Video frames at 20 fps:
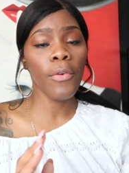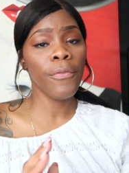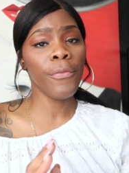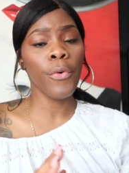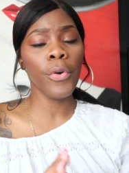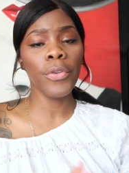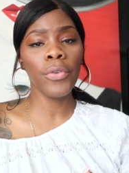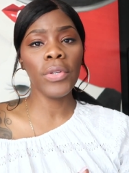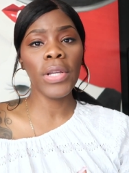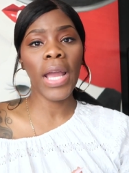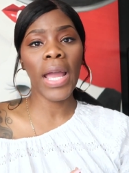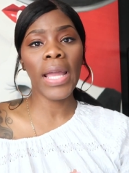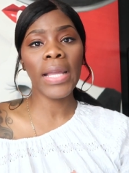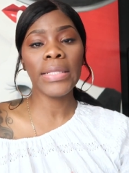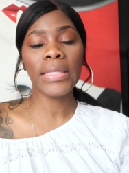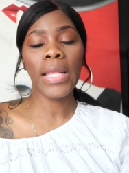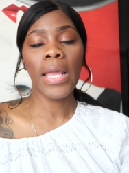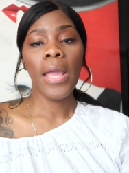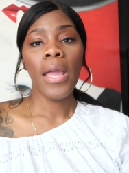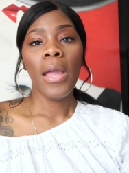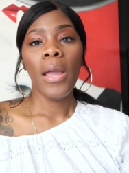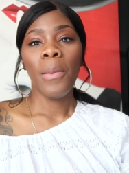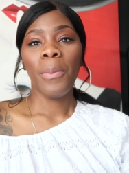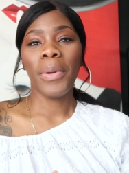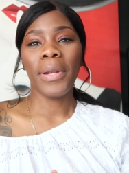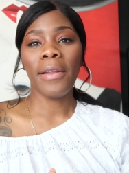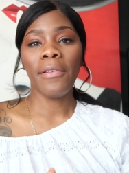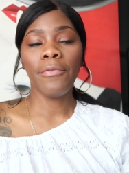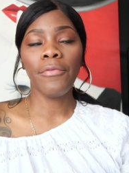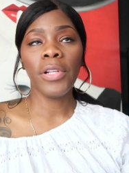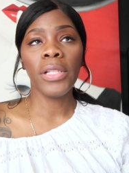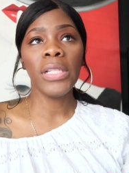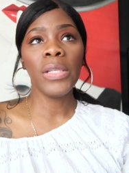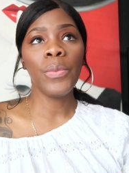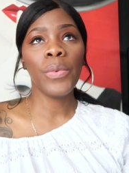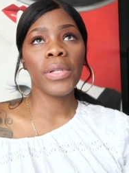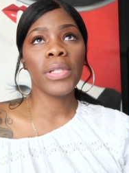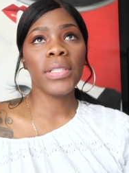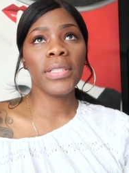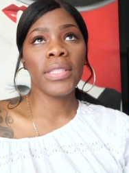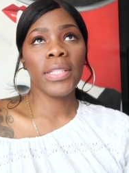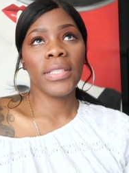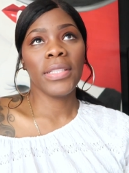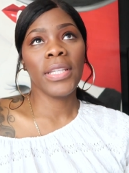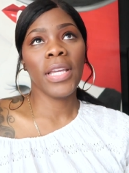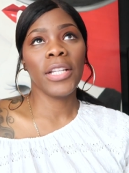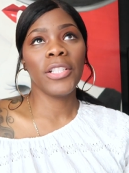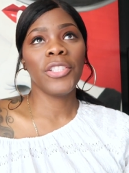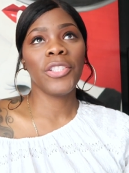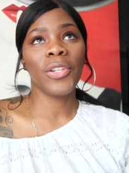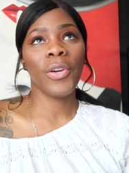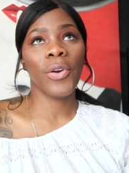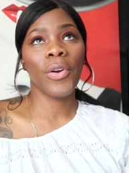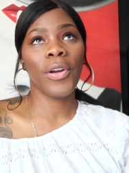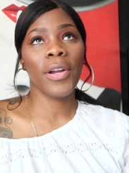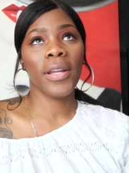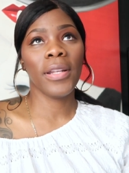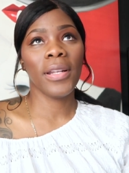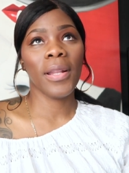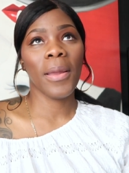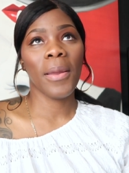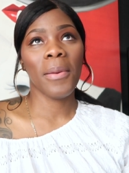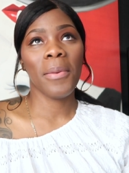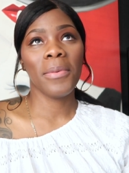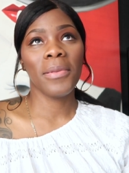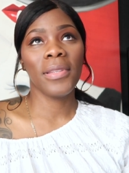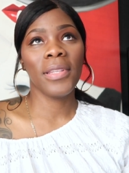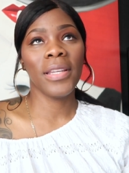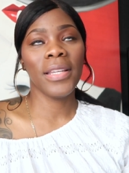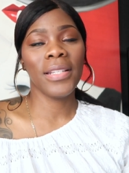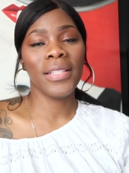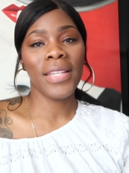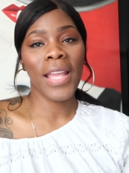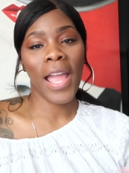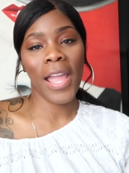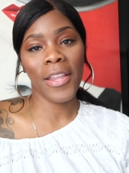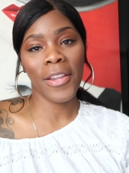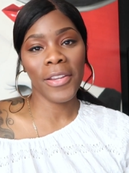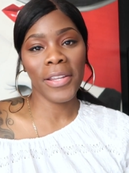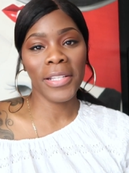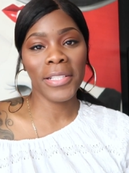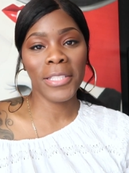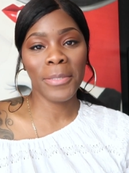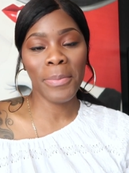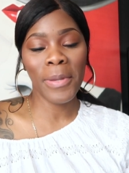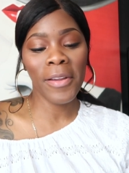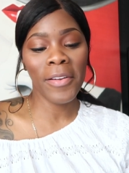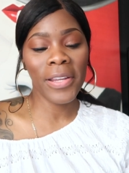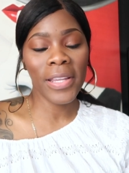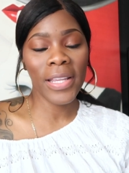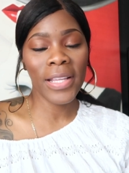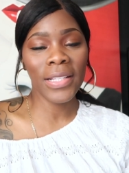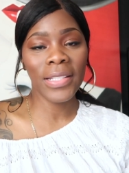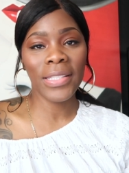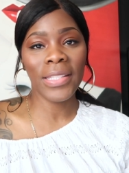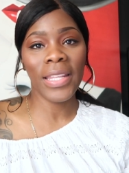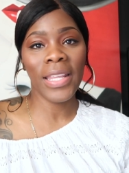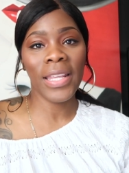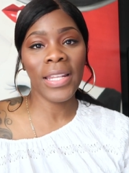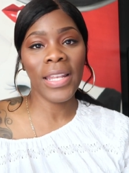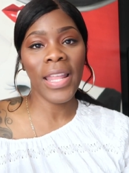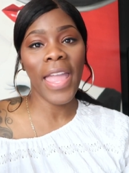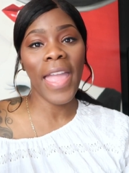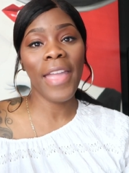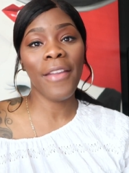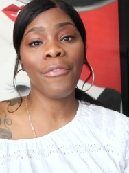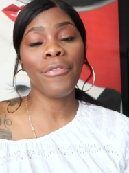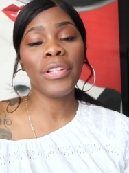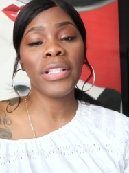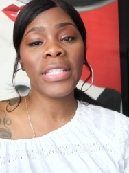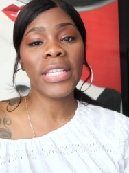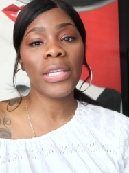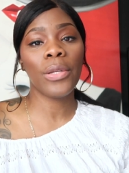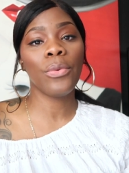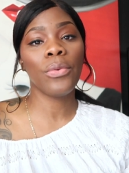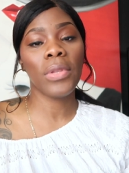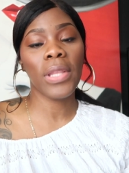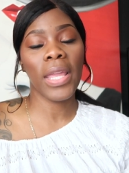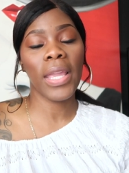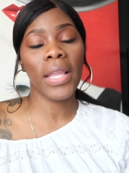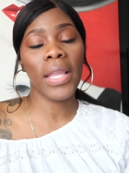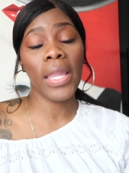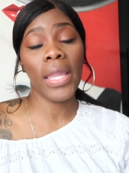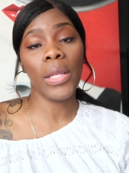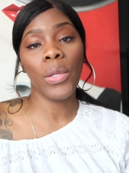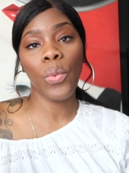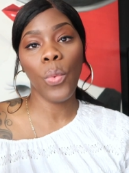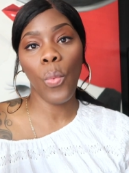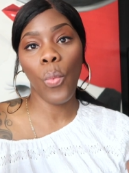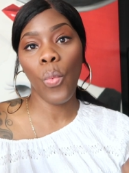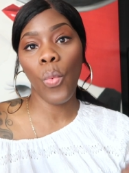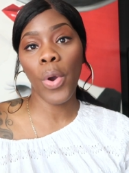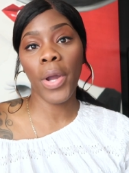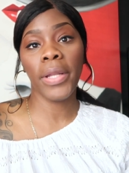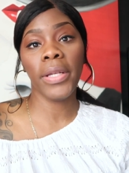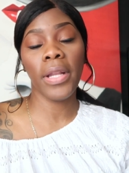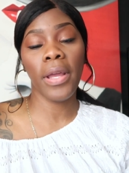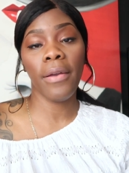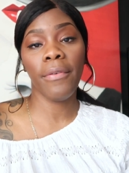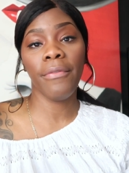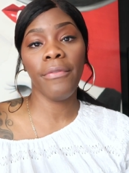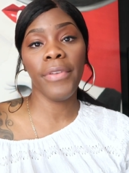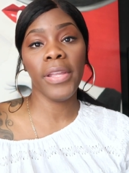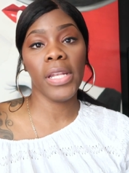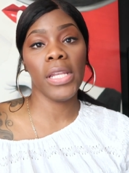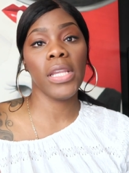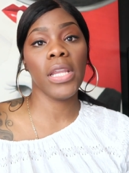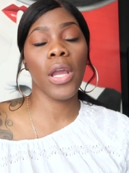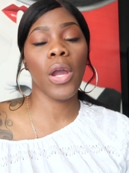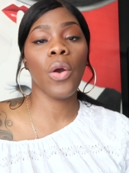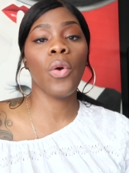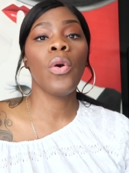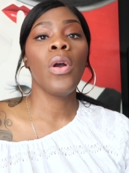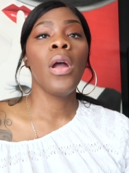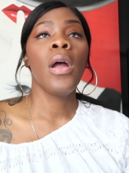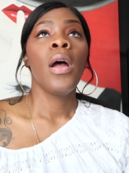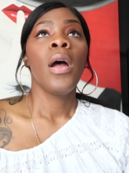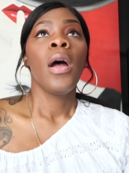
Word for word: for you guys but I really wanted to touch on the entire experience and every single thing in one video.